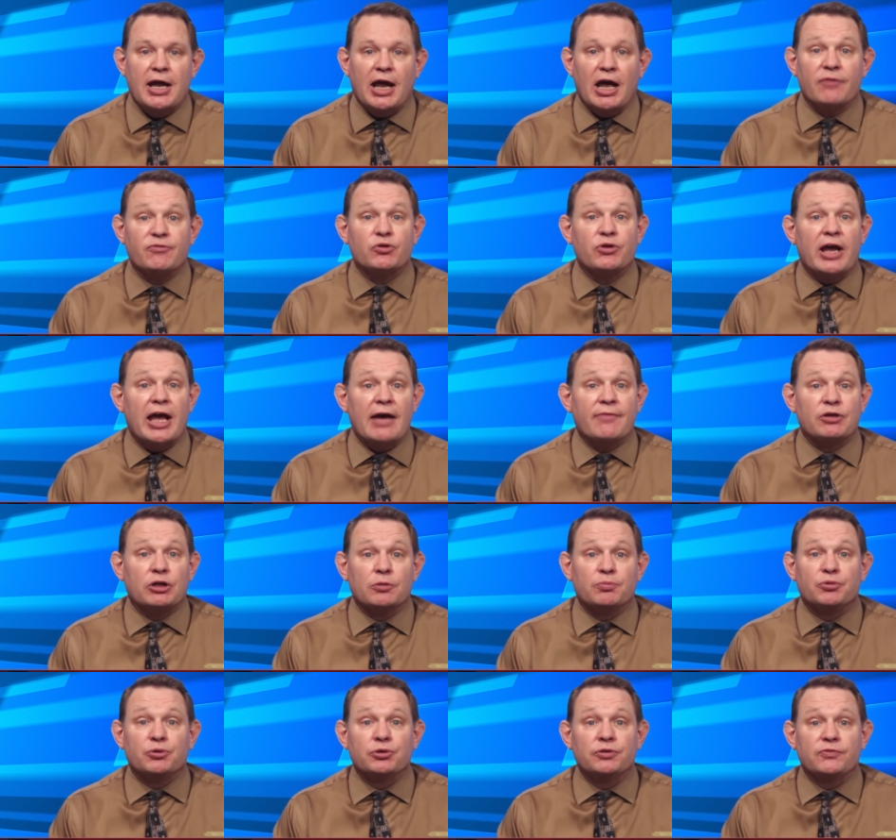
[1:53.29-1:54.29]
After having
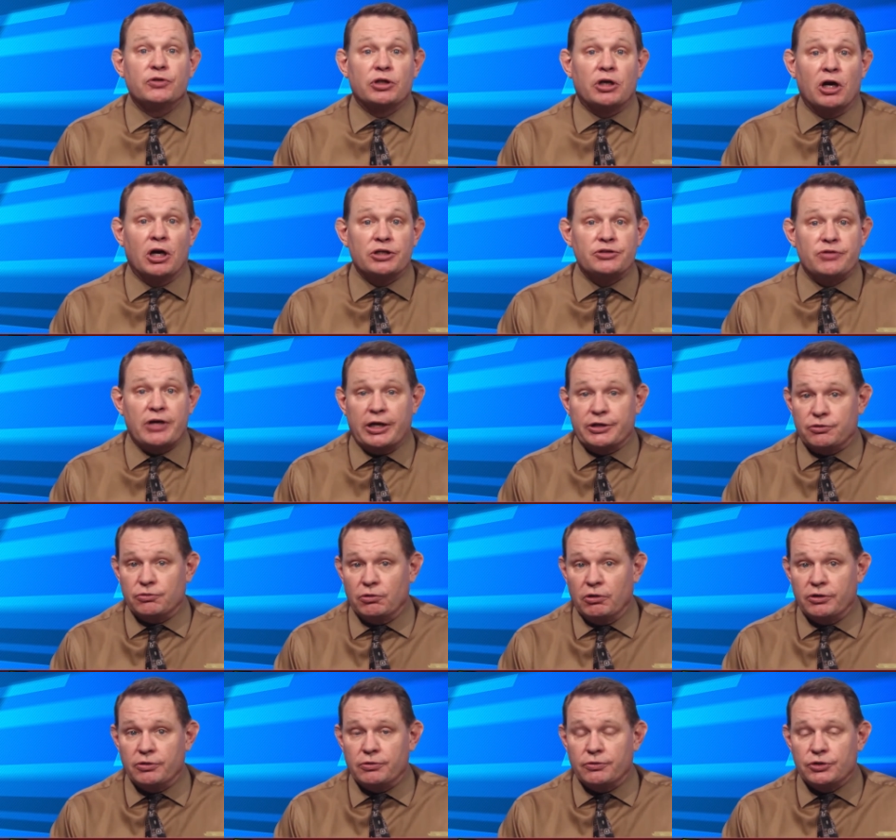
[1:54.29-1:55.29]
approved a contract
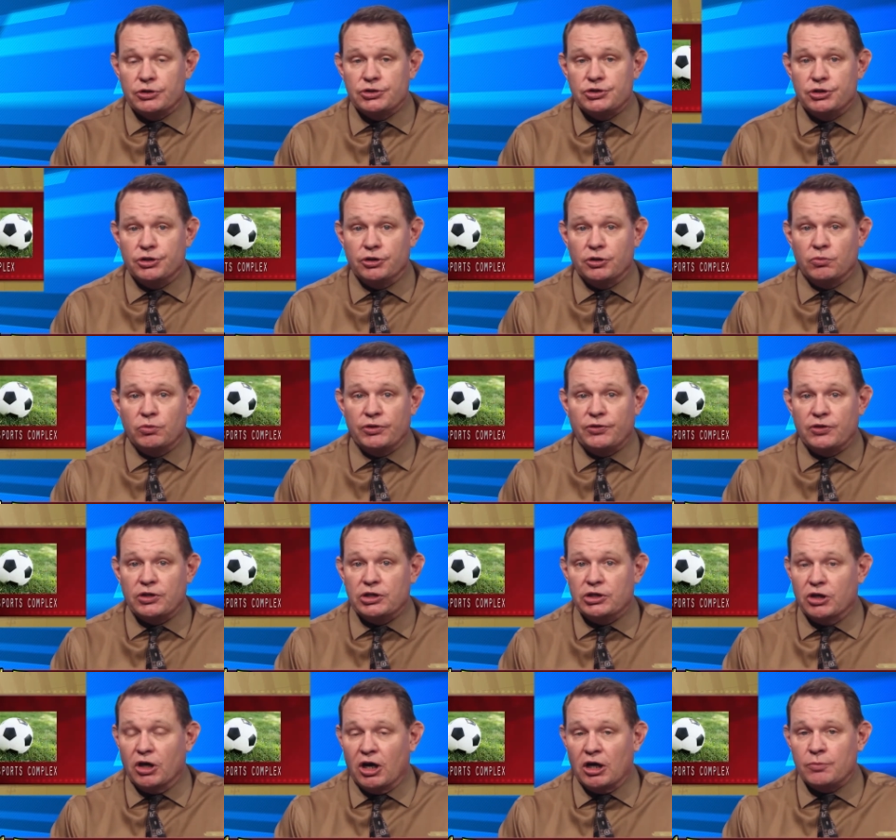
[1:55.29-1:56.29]
earlier this year with
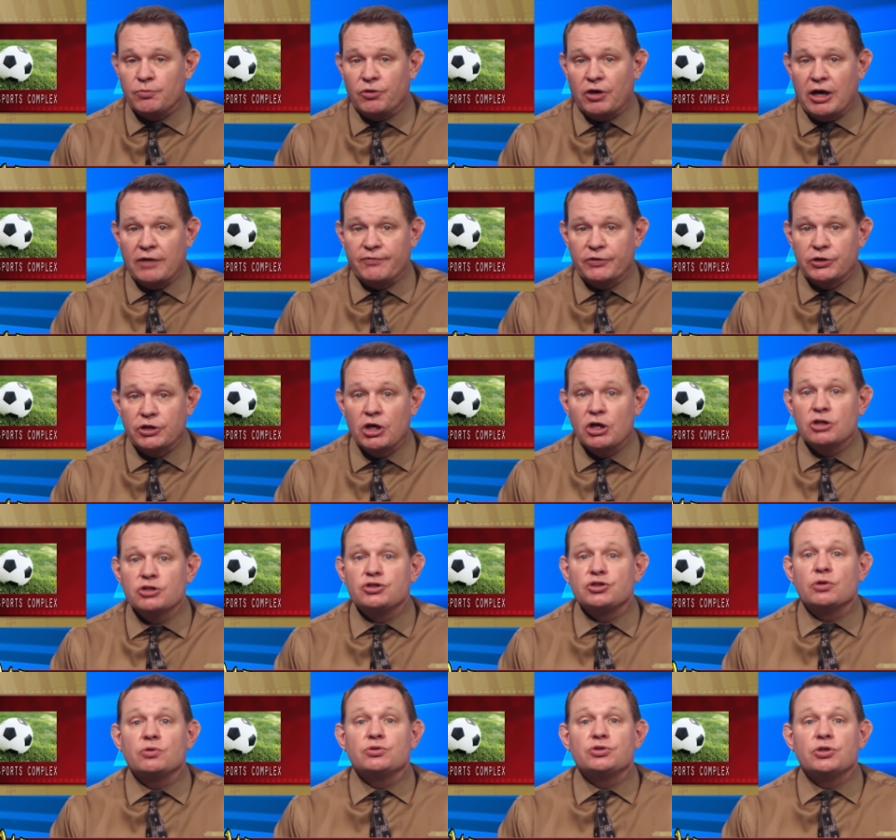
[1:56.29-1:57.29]
the nonprofit
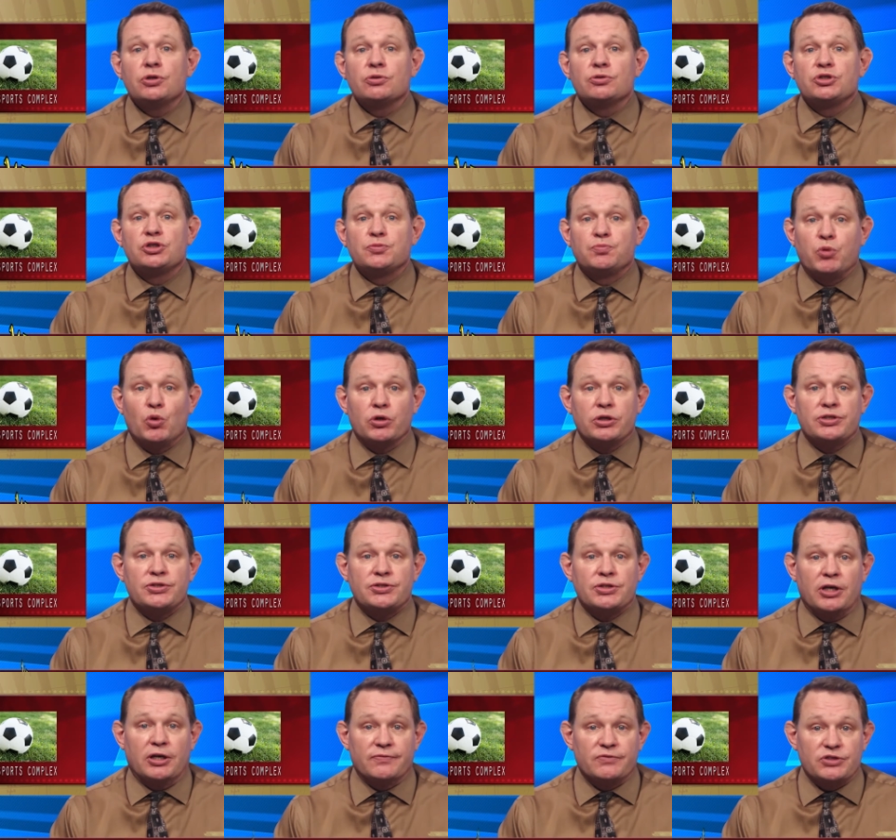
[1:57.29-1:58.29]
Sozo
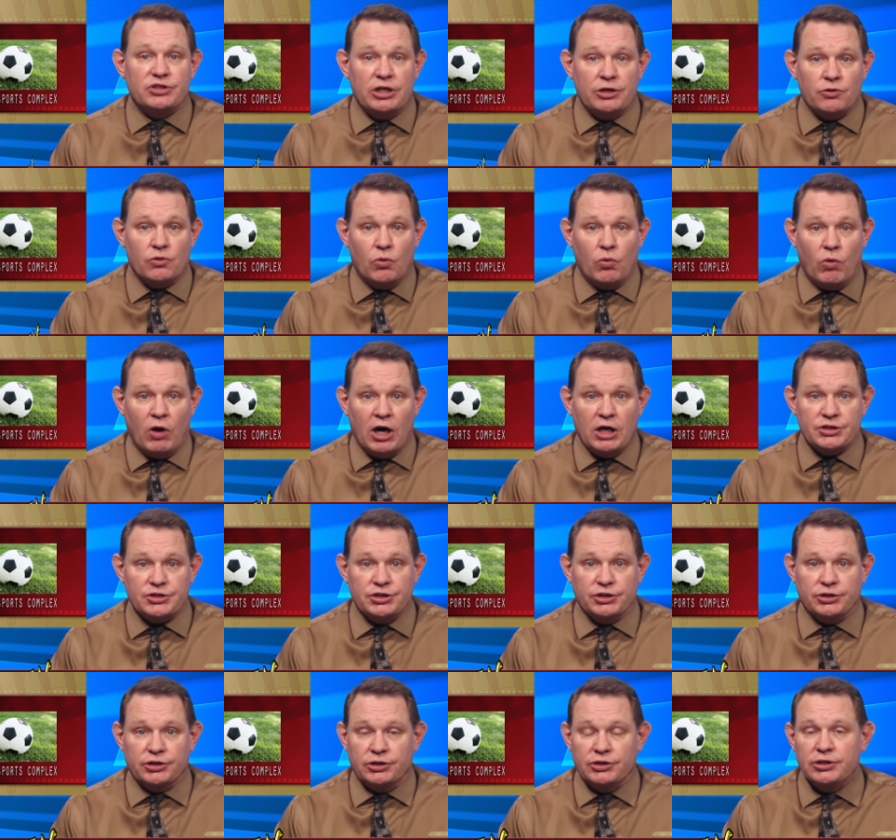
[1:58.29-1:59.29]
Sports of Central
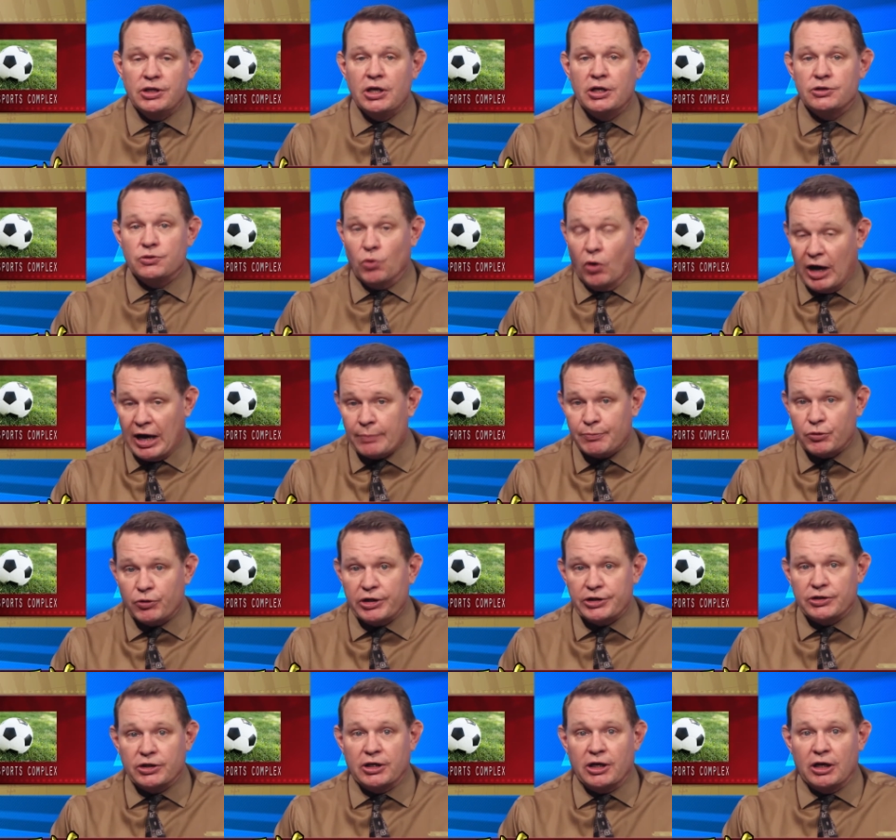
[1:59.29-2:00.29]
Washington to
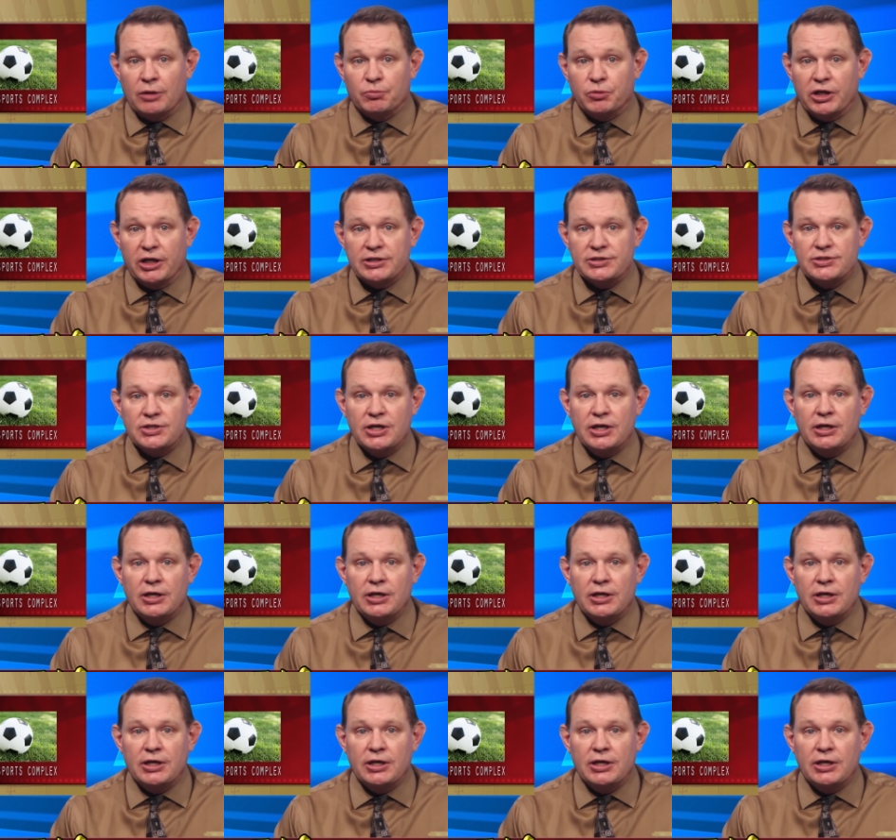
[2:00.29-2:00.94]
operate the complex,